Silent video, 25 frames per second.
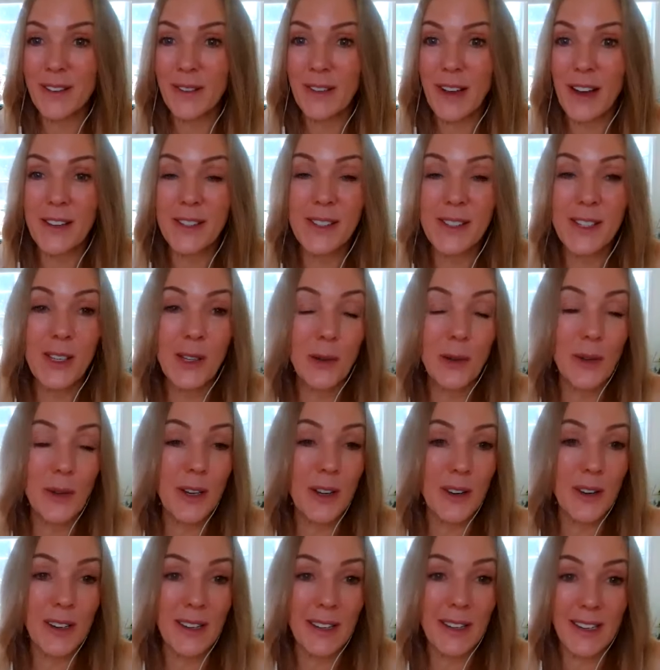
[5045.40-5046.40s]
I'll see you
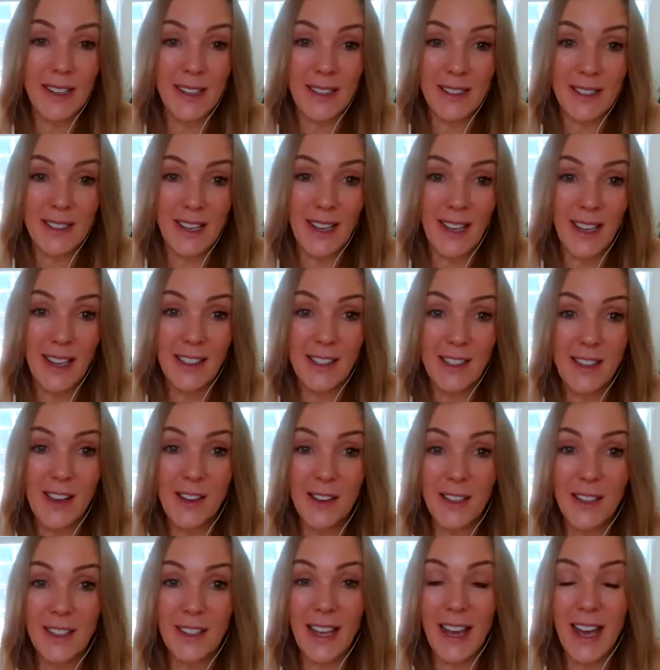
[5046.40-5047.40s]
here at
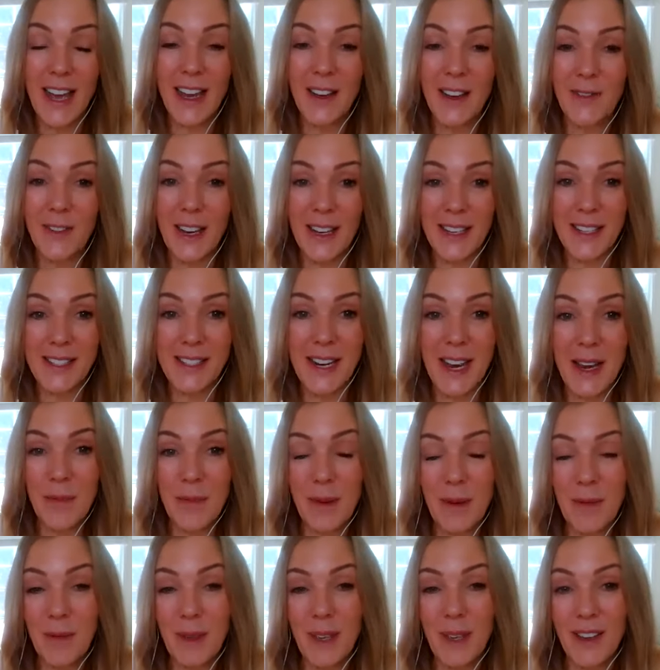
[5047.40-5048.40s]
Sangha Live next time
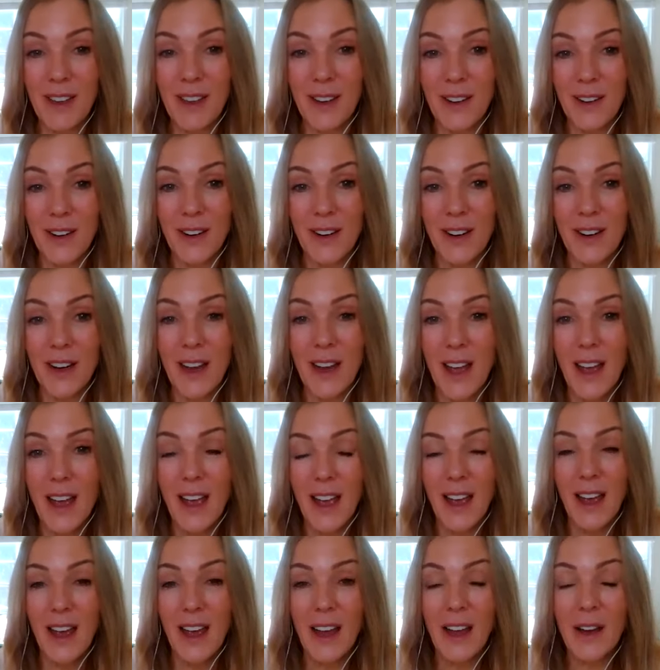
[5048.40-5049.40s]
I'm here,
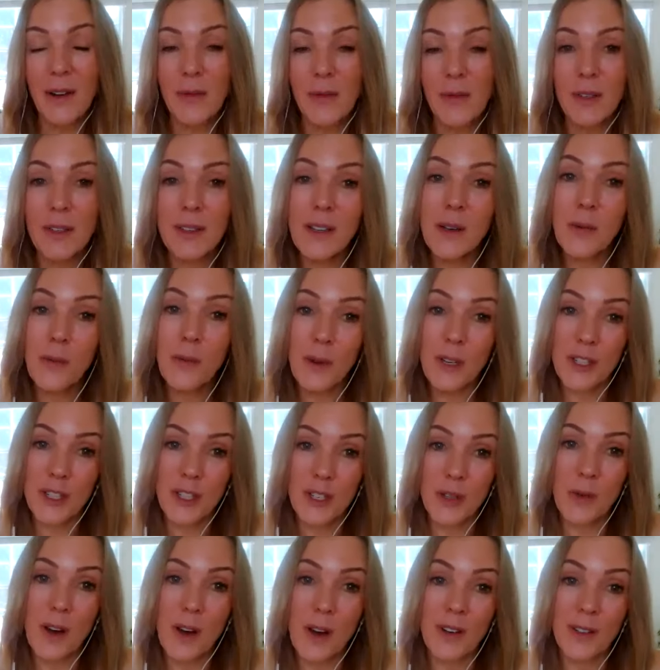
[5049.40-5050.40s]
I really wish
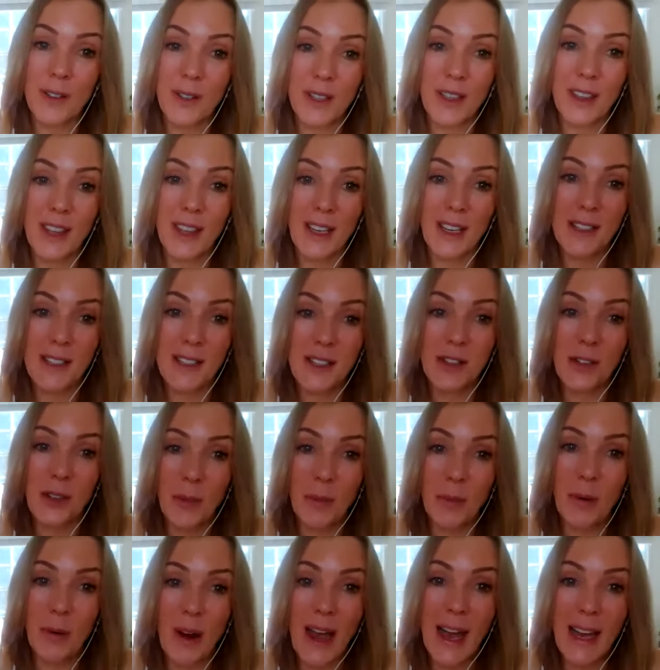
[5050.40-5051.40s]
you all good things in your
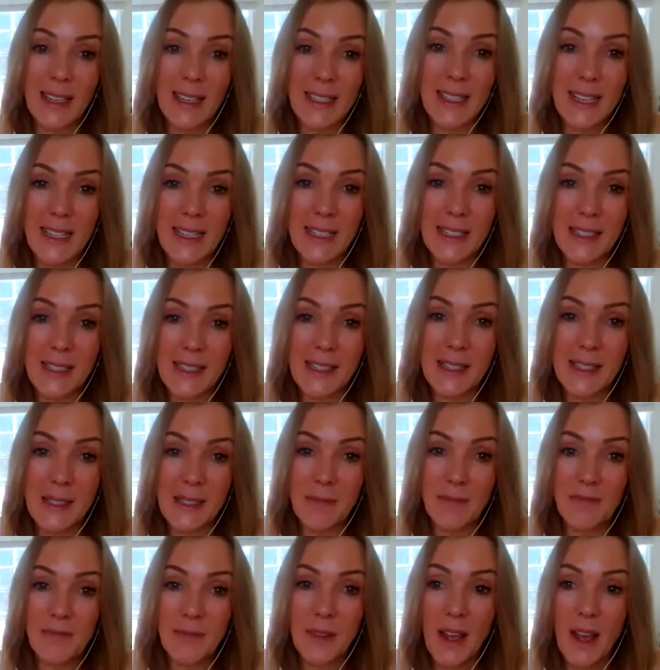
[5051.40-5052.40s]
practice.
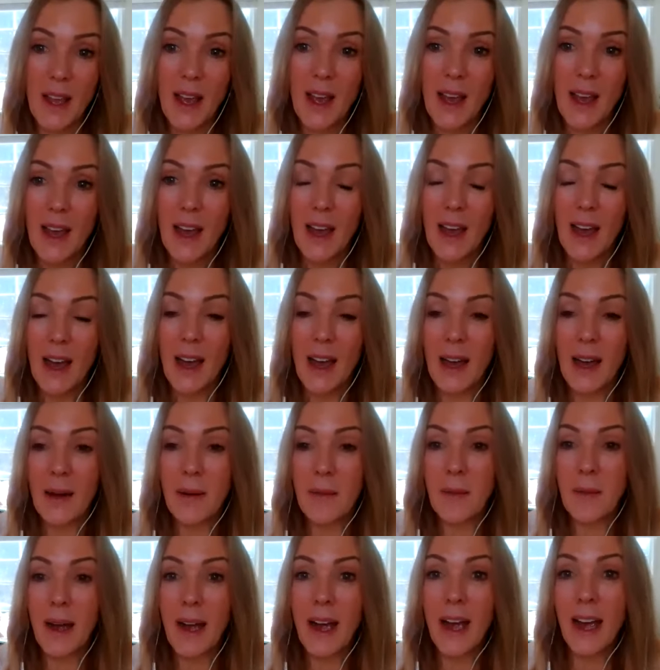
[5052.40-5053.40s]

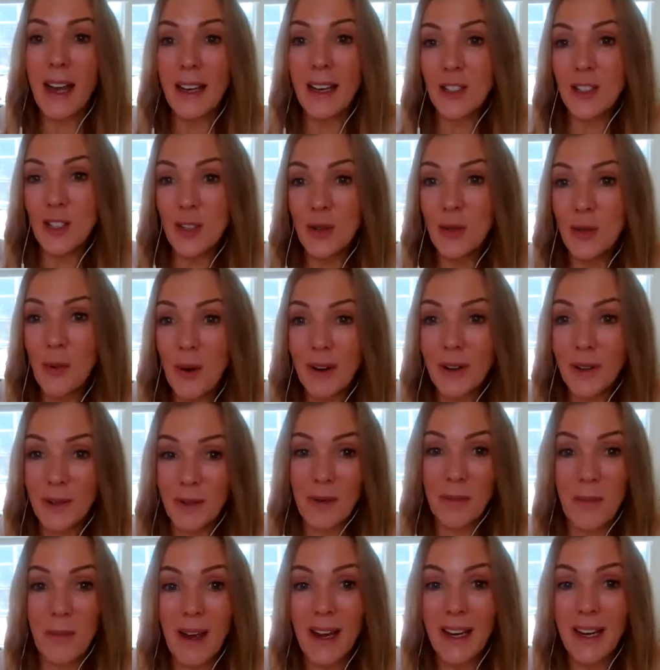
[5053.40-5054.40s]
I do want to
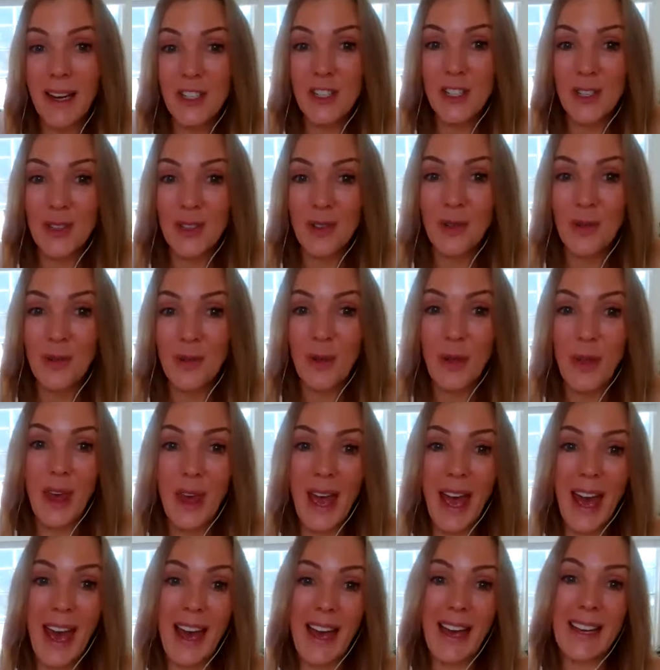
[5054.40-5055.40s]
remind you
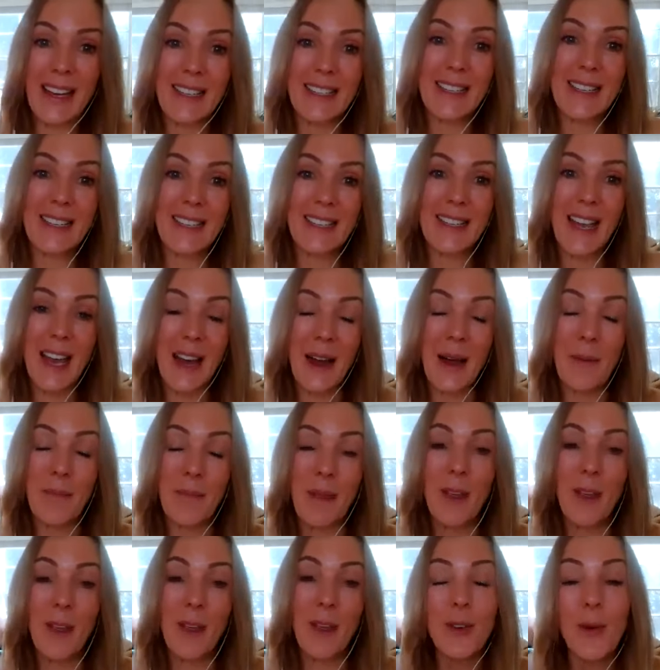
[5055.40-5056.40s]
that
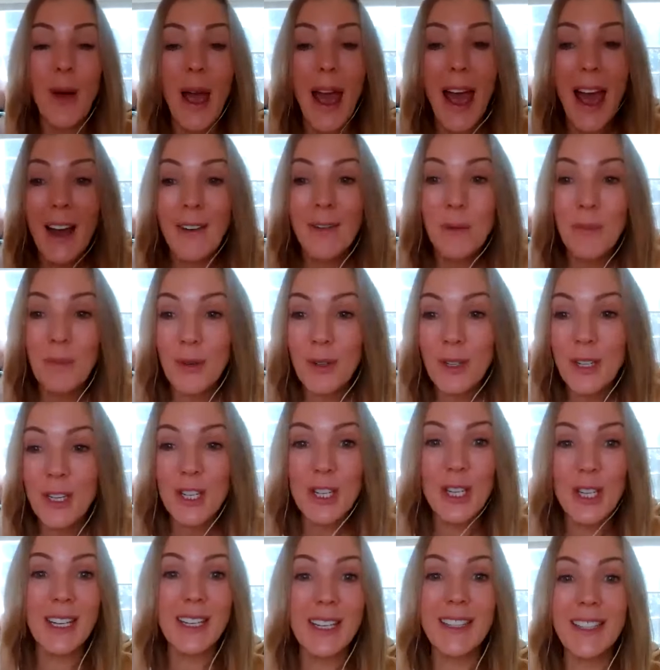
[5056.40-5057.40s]
if you have
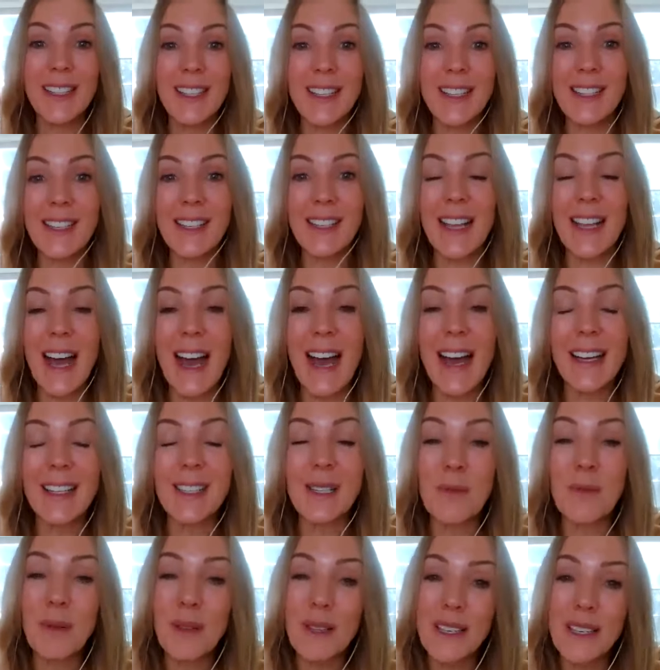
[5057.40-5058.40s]
appreciated this
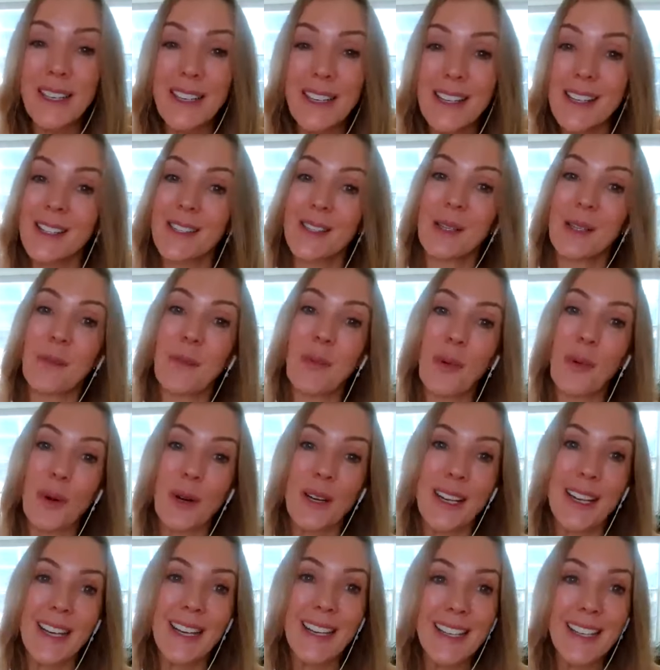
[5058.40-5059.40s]
class, please
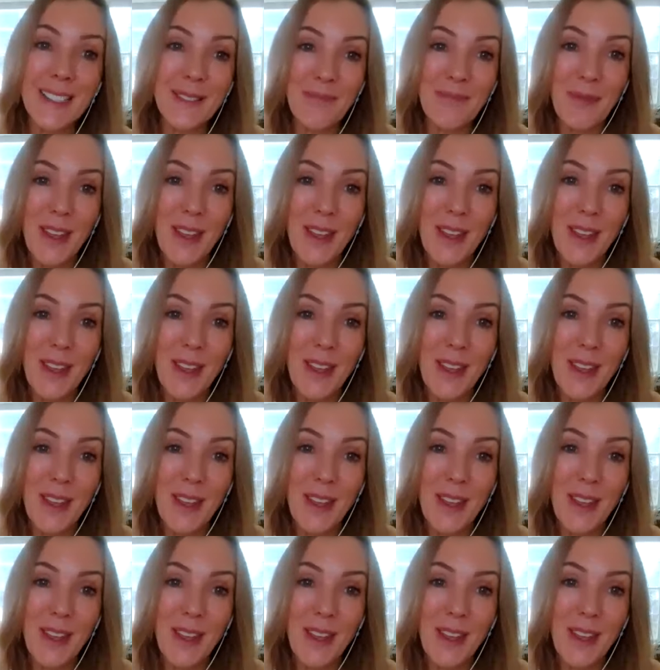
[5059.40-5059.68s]
support it.